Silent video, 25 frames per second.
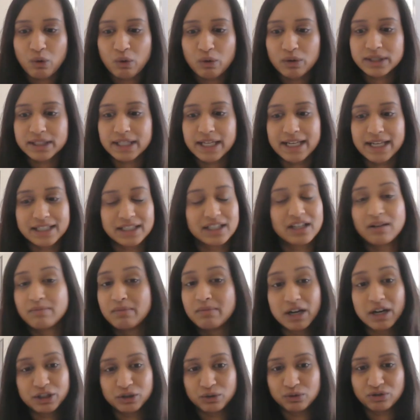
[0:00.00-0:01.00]
of course, it's a
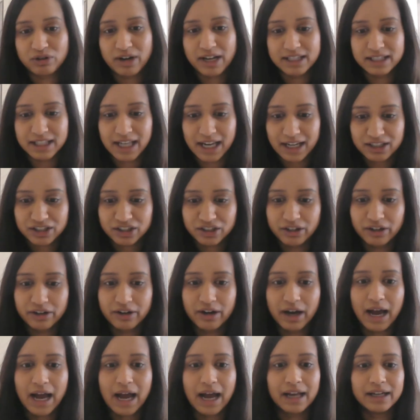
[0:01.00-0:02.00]
commercial transaction,
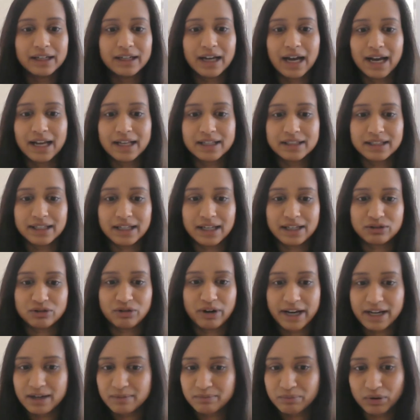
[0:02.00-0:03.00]
and as
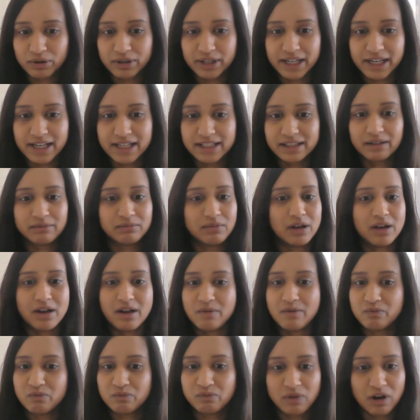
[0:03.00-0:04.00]
trade bodies,
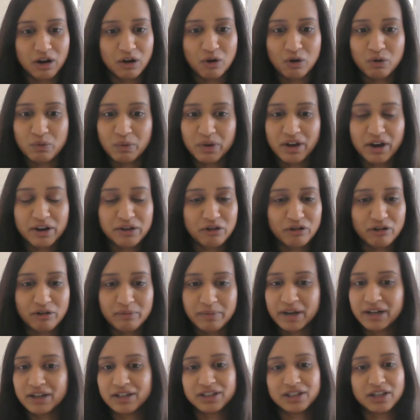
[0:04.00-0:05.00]
uh, along with our
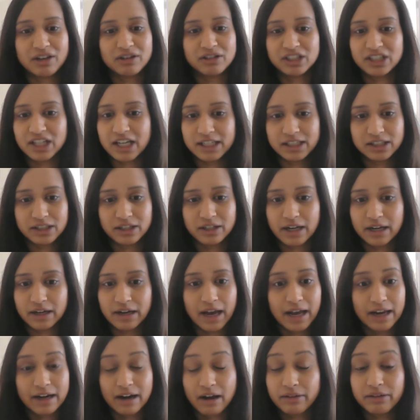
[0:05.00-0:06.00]
European Association and,
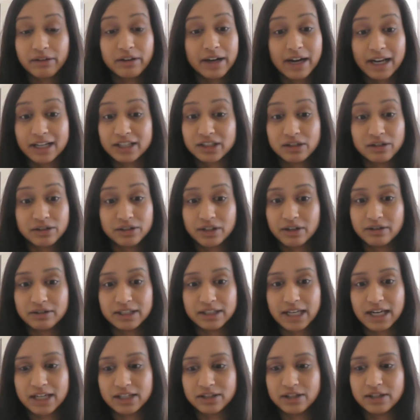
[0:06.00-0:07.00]
and other national
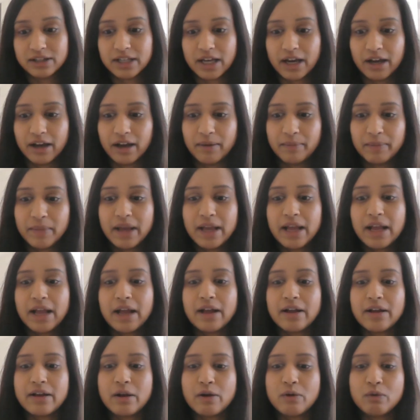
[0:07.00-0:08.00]
associations, um,
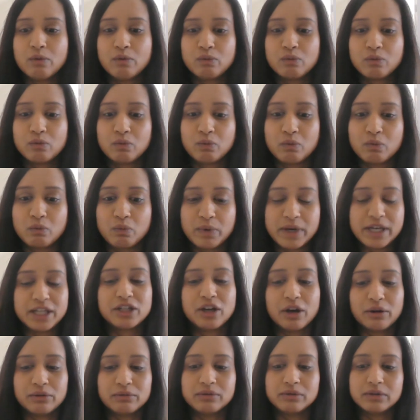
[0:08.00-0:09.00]
we
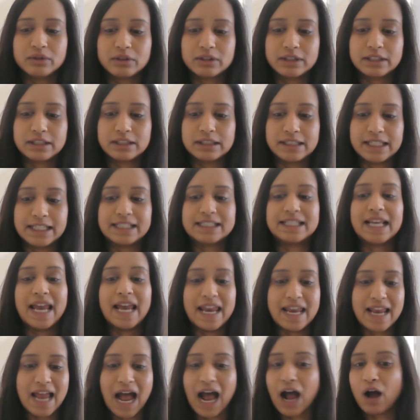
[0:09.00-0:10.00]
don't
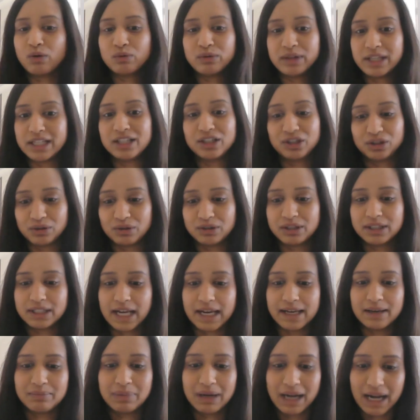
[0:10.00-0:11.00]
dictate how these should
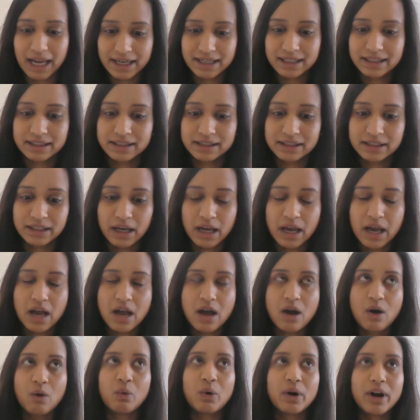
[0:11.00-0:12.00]
take place.
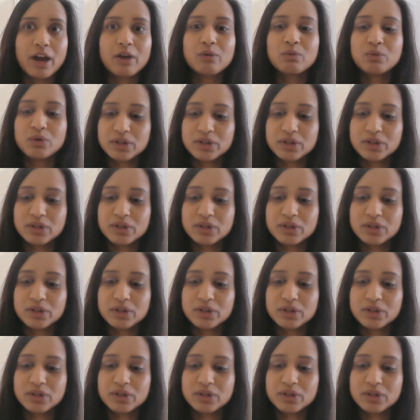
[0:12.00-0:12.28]
What I